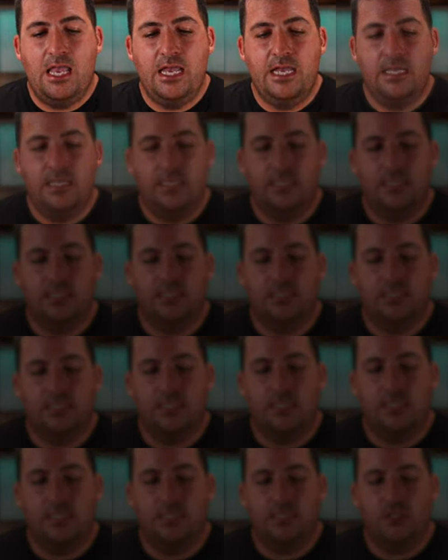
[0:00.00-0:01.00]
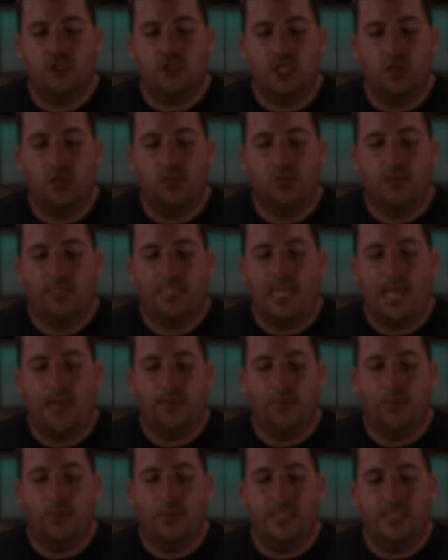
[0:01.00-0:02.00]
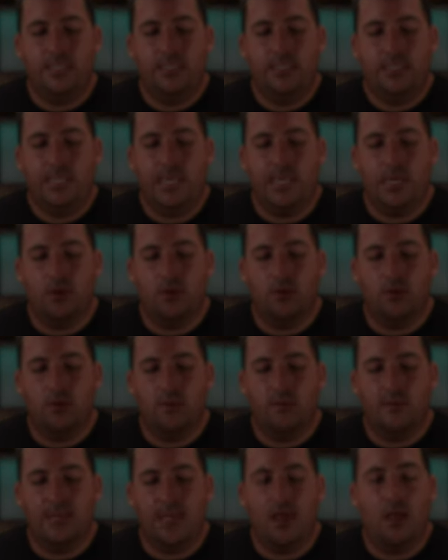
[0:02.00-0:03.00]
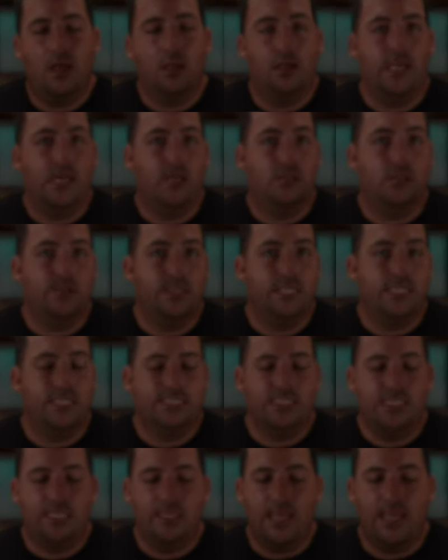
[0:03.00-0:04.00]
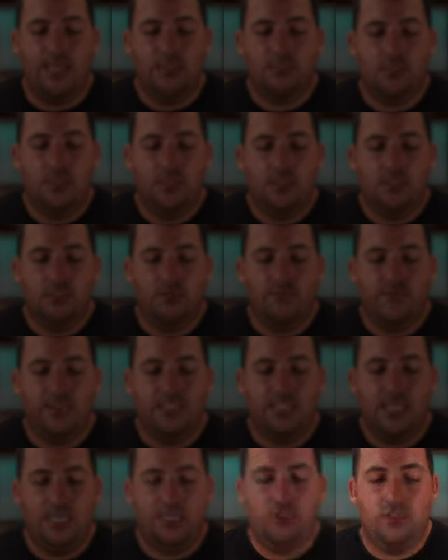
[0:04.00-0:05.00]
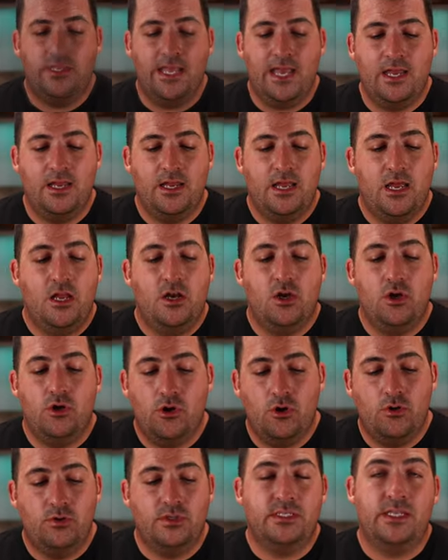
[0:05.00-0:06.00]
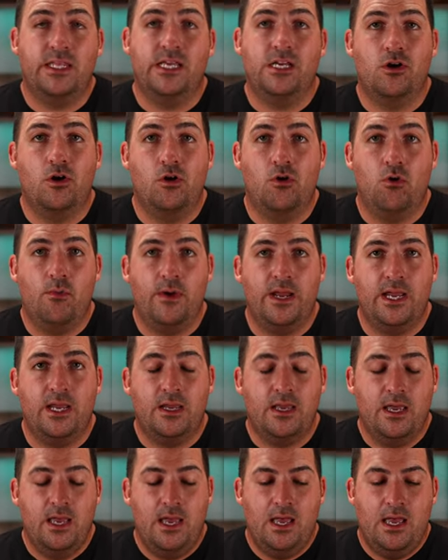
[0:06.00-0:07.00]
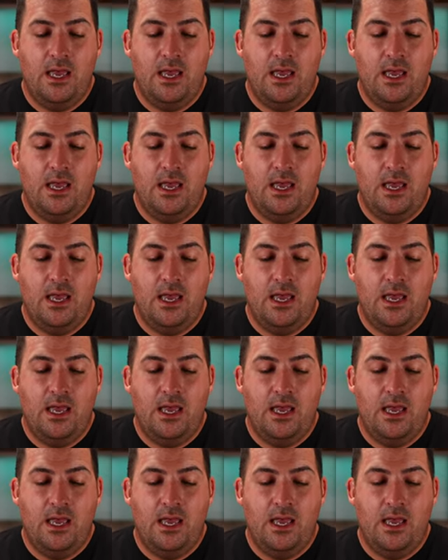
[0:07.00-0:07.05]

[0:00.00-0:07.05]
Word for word: it is this shared library indicator that allows me to see that. So if I touch that, notice they go away.